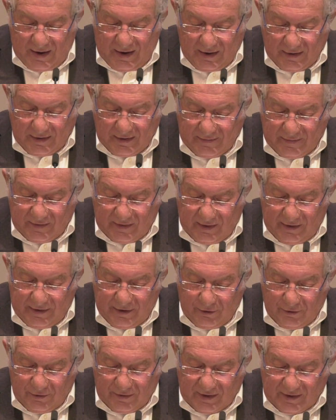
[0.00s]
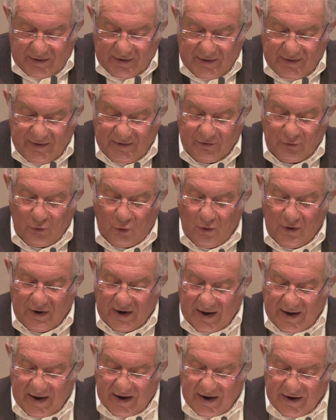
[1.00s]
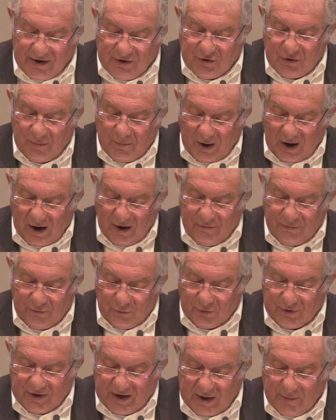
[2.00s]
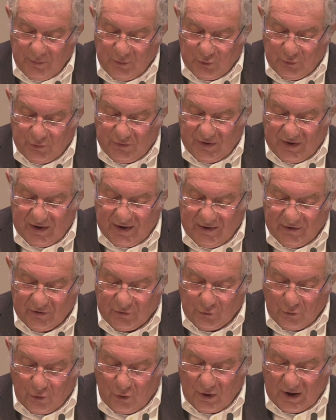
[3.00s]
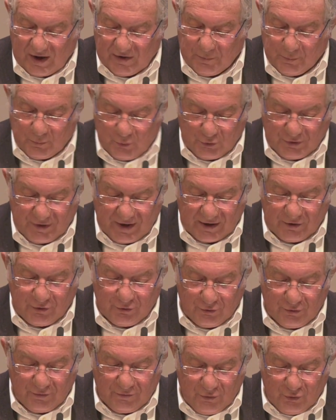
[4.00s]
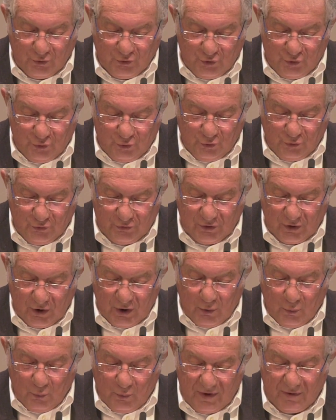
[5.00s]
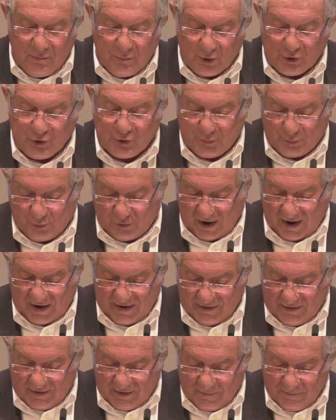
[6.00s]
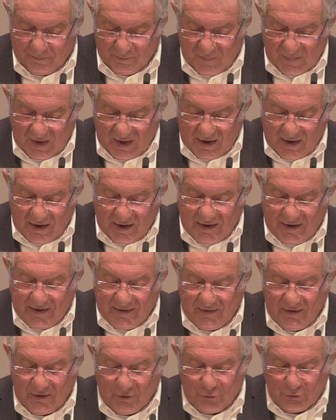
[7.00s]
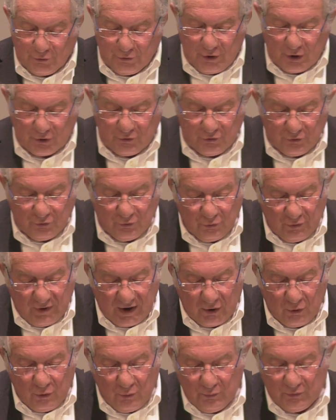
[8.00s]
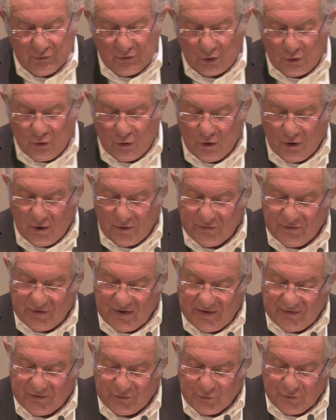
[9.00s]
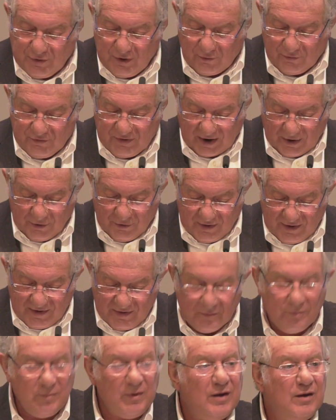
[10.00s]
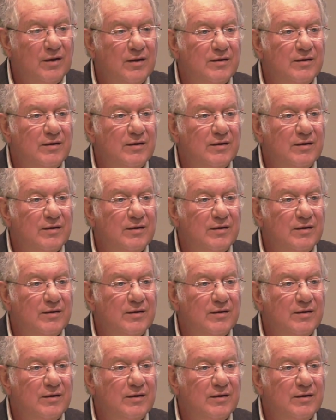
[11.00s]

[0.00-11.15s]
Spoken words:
It is clear that in his old age, Balfour came to see his role as protector of the Jews with much pride. In his introduction to Nahum Sokolov's History of Zionism,